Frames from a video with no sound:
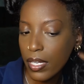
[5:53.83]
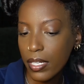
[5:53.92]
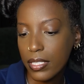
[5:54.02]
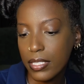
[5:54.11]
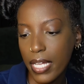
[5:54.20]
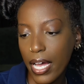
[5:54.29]

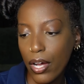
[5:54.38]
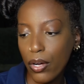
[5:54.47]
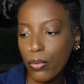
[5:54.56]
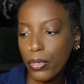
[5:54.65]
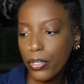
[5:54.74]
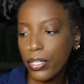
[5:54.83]
Because now
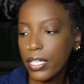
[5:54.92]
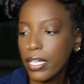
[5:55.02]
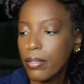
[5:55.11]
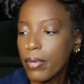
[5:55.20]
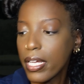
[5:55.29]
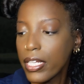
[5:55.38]
we're going to
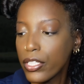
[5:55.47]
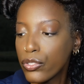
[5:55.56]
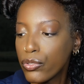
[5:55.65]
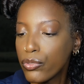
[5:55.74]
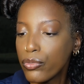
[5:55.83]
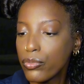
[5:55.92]
get ready
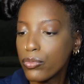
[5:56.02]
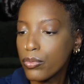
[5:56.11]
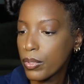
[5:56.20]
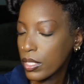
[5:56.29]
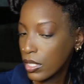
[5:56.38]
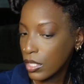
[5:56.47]

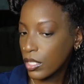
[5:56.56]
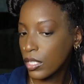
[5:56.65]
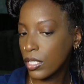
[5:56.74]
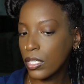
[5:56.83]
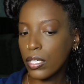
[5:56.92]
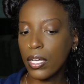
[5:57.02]
to
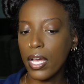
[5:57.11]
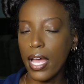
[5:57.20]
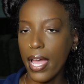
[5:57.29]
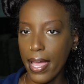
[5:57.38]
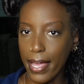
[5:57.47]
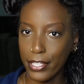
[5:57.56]

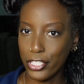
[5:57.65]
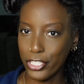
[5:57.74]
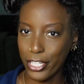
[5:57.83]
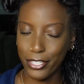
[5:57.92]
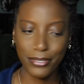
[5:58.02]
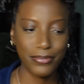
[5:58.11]
add the gel.